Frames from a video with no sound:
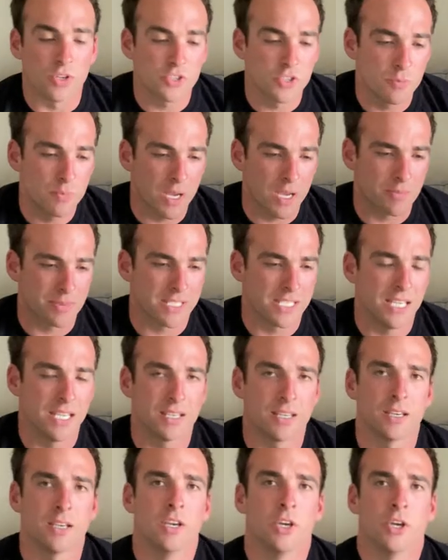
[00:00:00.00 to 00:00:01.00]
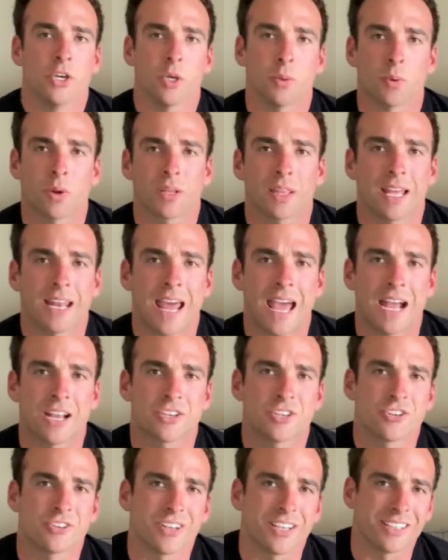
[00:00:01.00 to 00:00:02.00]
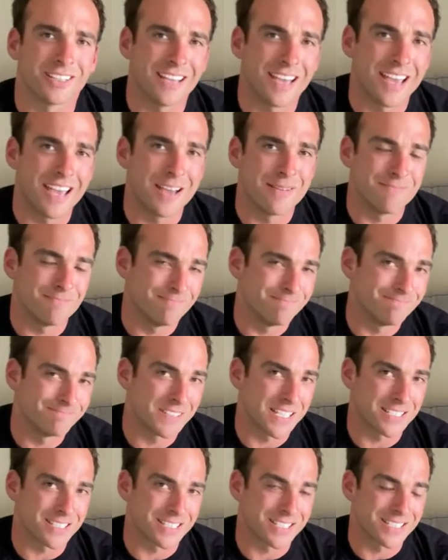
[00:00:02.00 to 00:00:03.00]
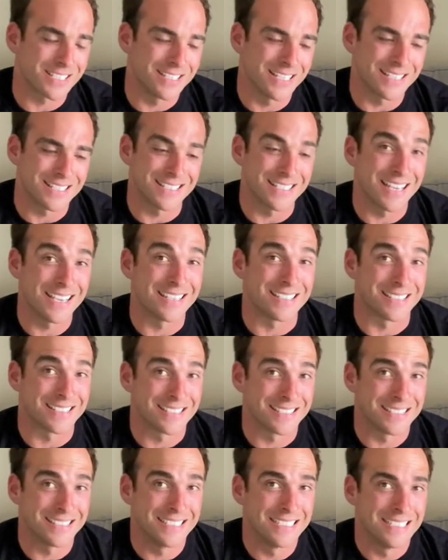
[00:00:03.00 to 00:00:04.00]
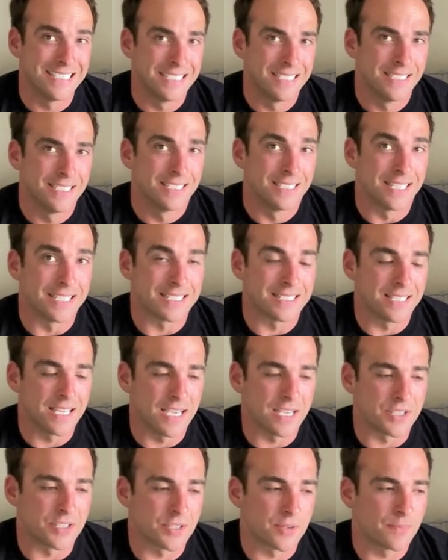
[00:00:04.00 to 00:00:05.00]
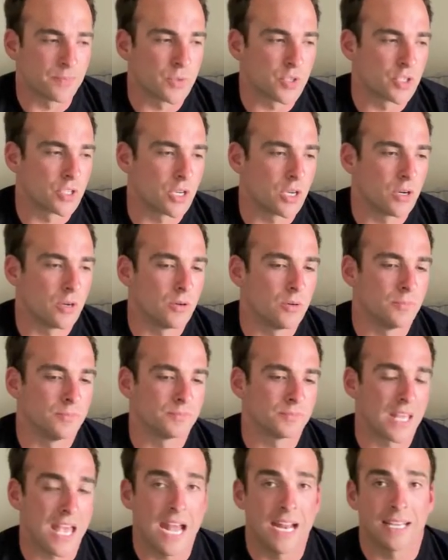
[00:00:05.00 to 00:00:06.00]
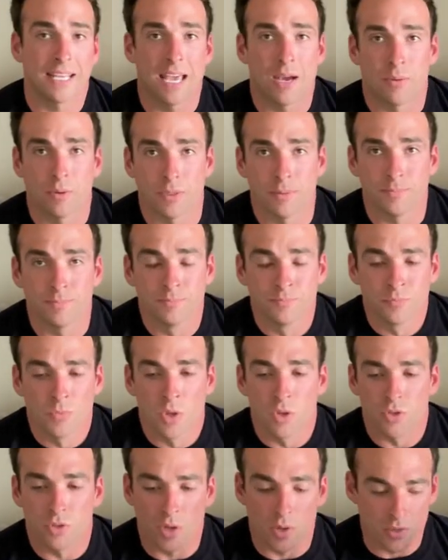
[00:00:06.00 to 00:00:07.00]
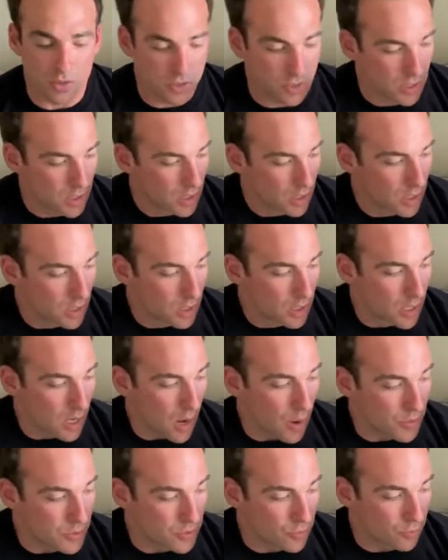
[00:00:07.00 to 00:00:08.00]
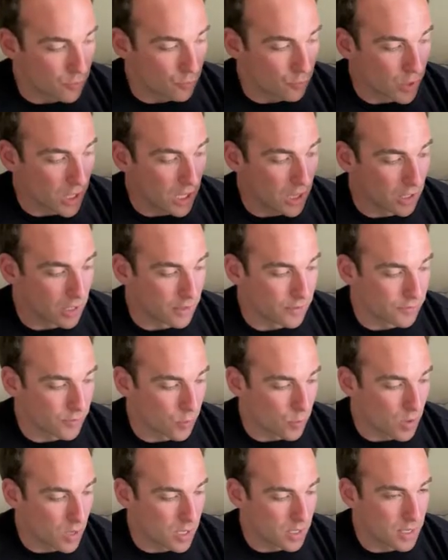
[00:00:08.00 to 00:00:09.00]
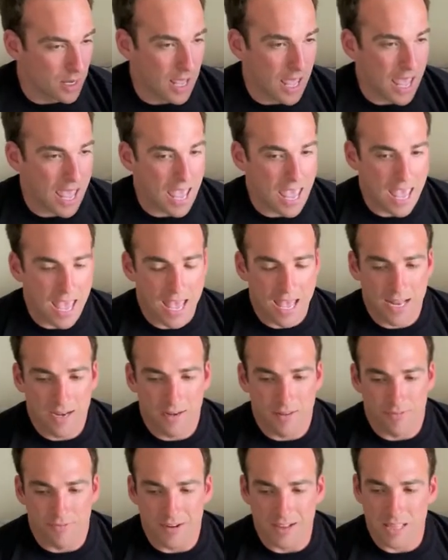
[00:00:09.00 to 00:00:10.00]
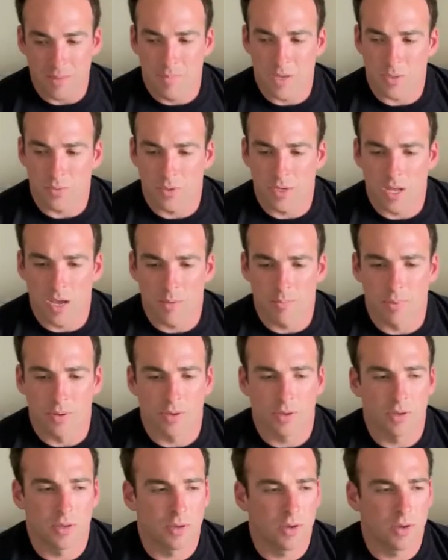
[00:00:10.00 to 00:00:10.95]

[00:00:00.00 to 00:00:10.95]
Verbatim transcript: once you pick up a Tikka, you work that action, you're like, damn, that's nice, that's nice. So how to get one? So I was really looking for one, and finally picked one up.